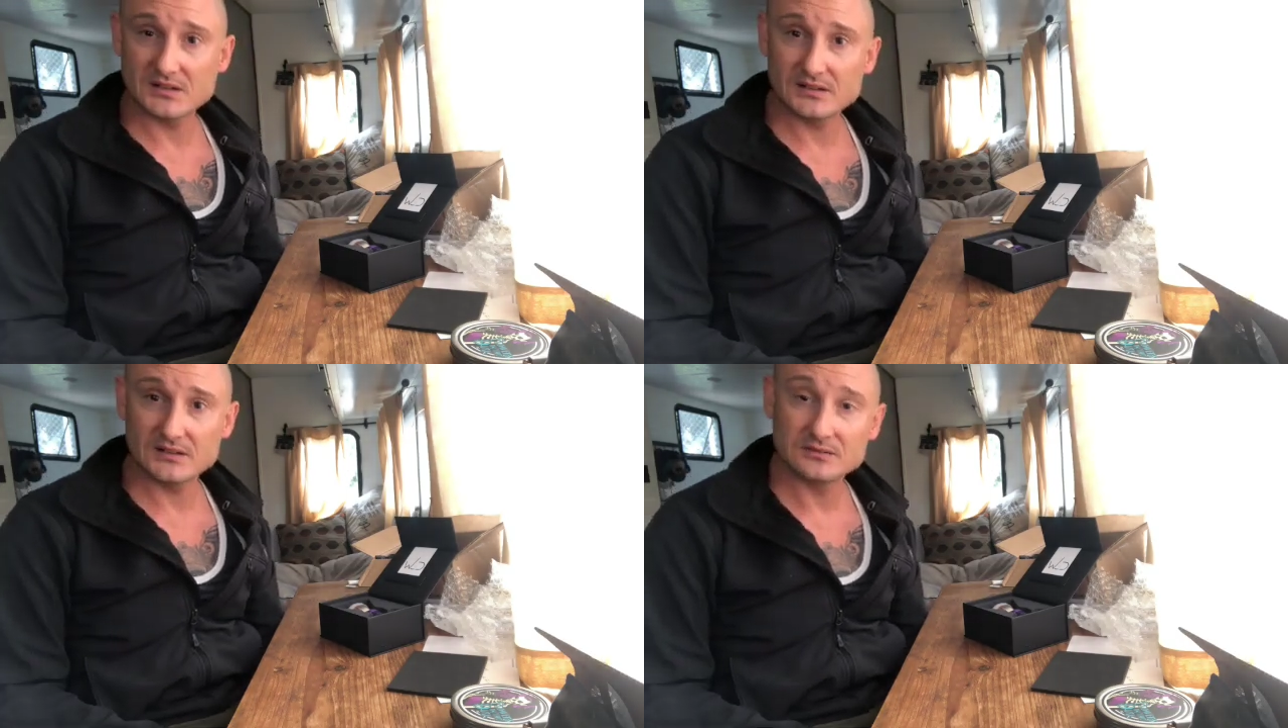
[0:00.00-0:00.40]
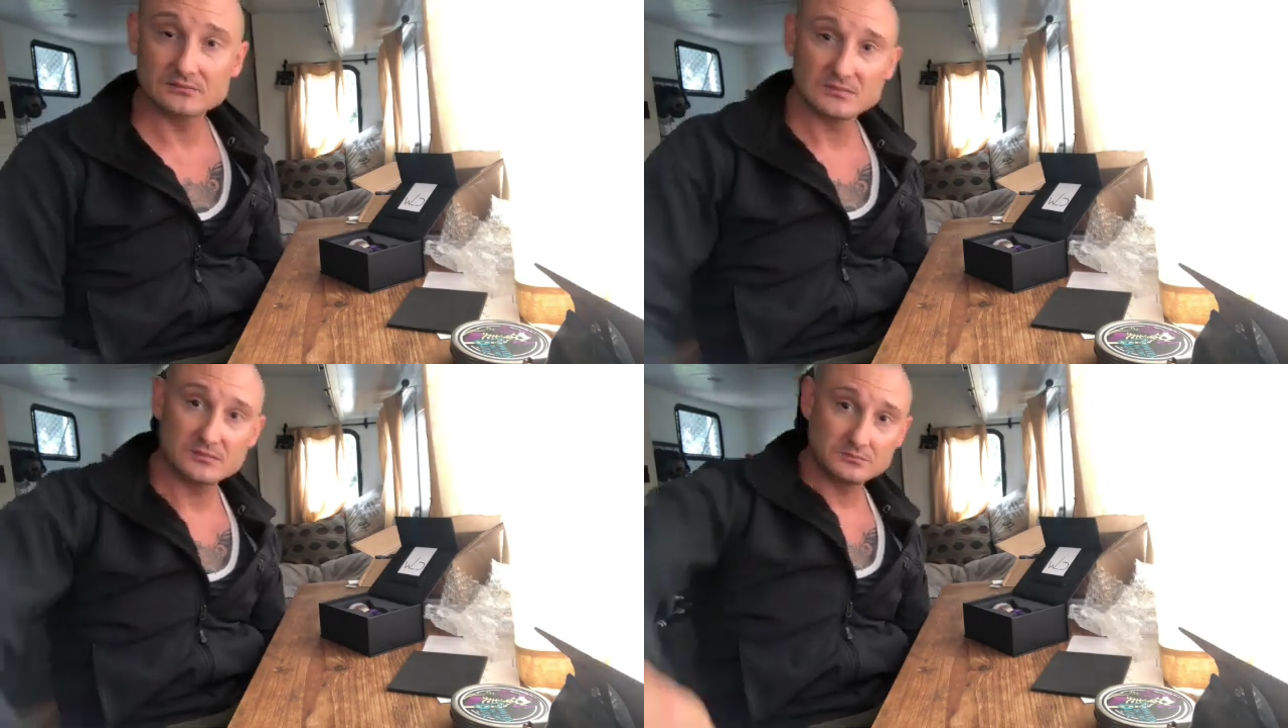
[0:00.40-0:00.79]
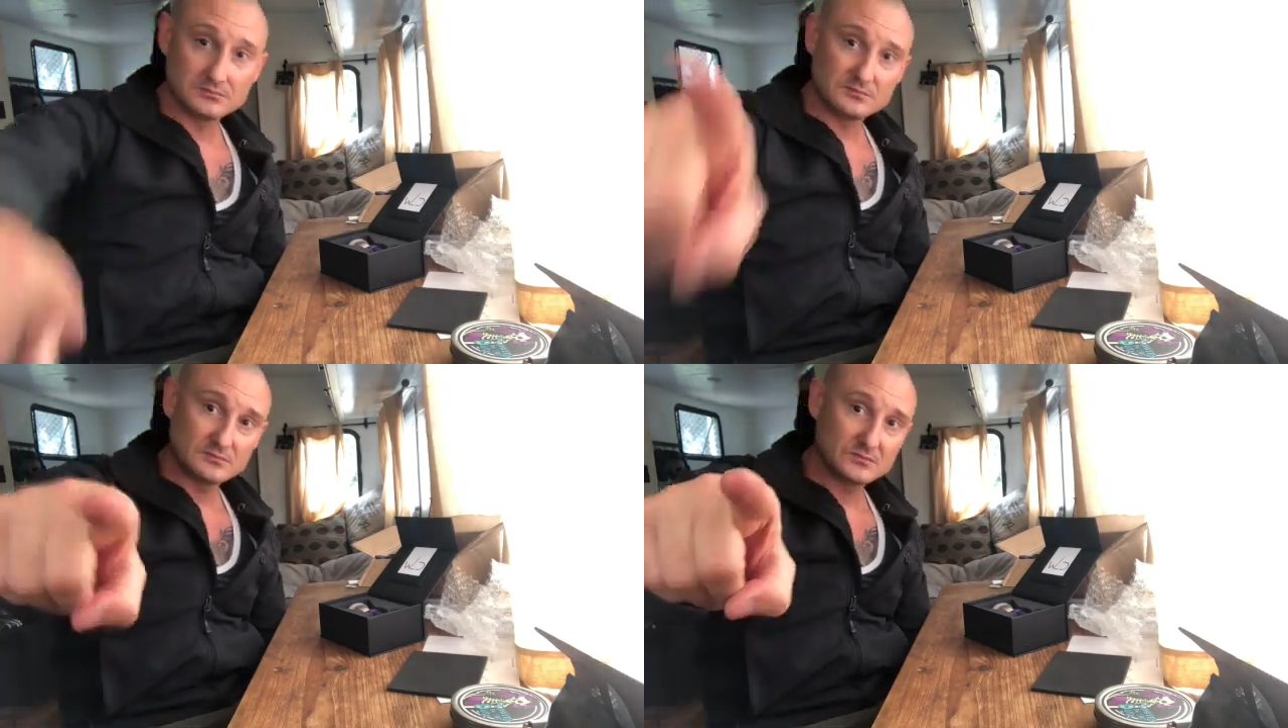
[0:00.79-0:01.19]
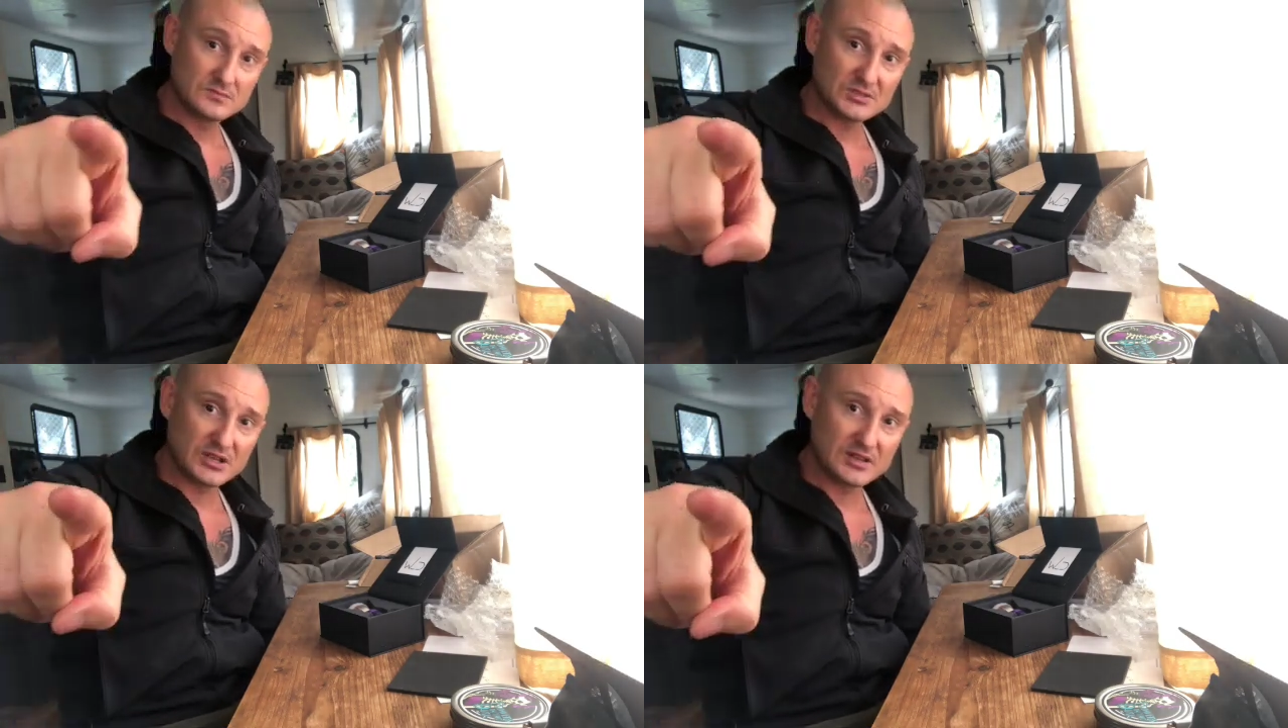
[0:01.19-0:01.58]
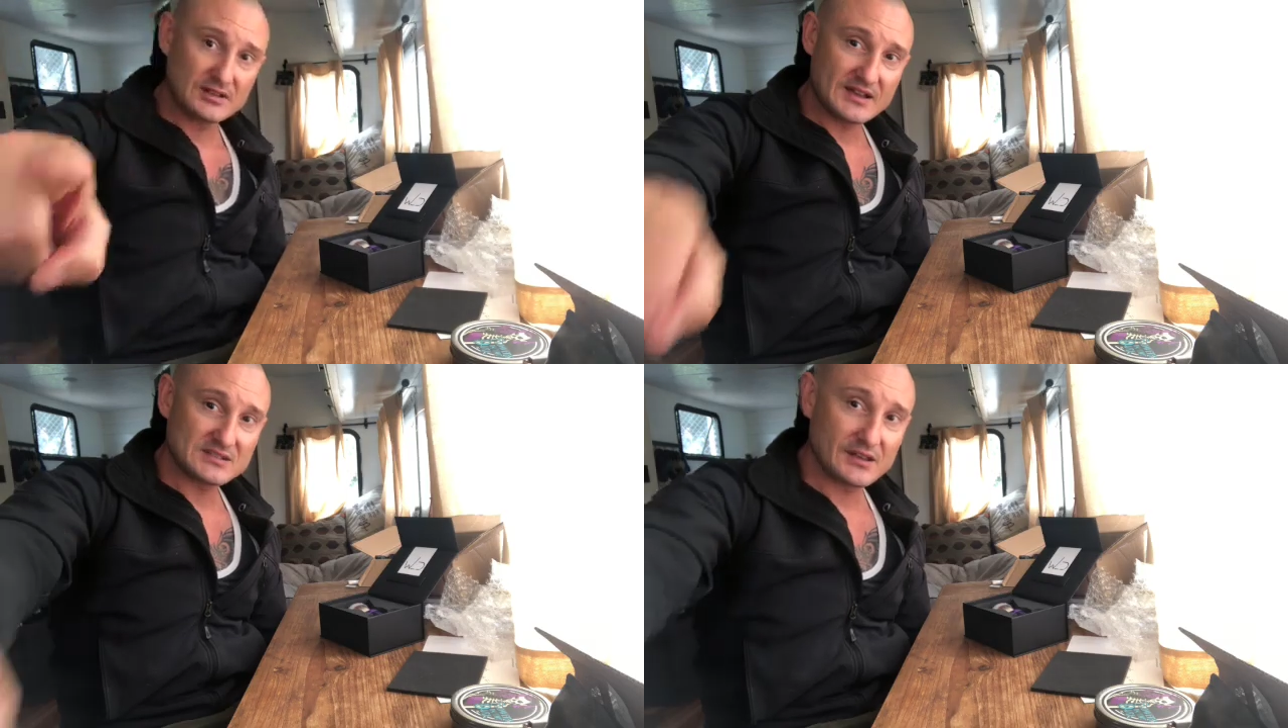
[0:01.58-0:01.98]
is. Check you
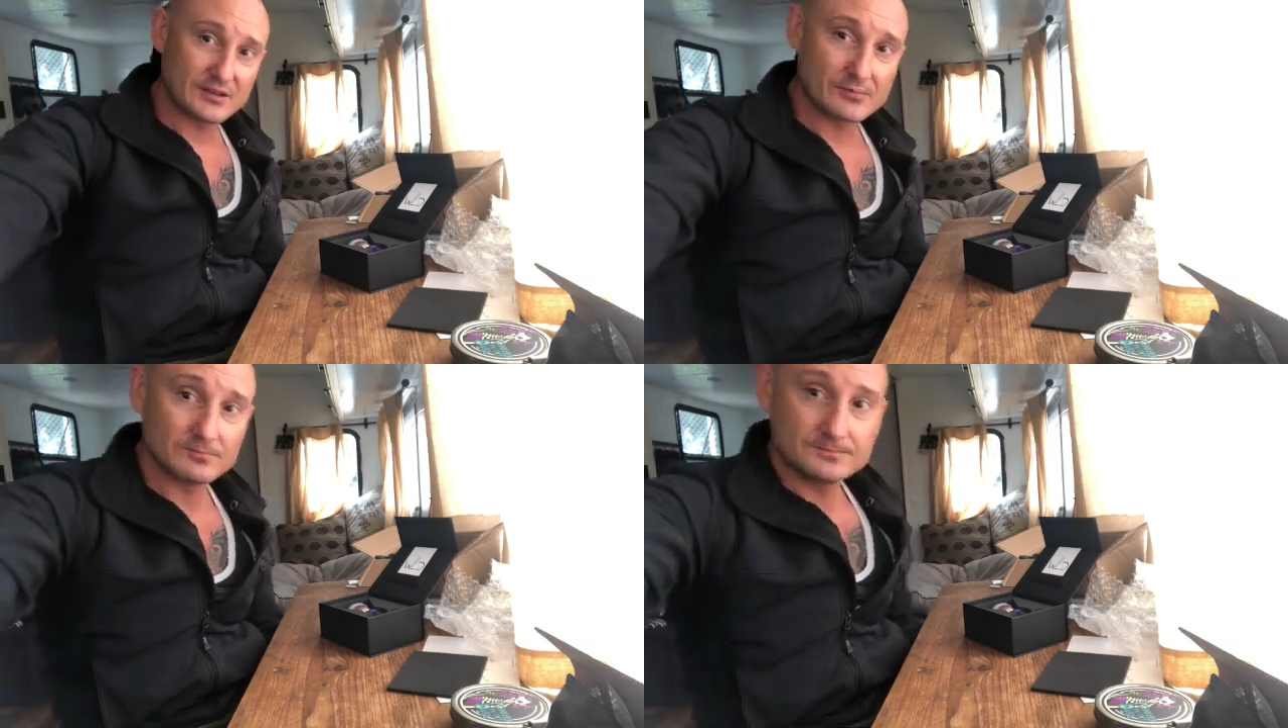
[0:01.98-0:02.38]
guys later.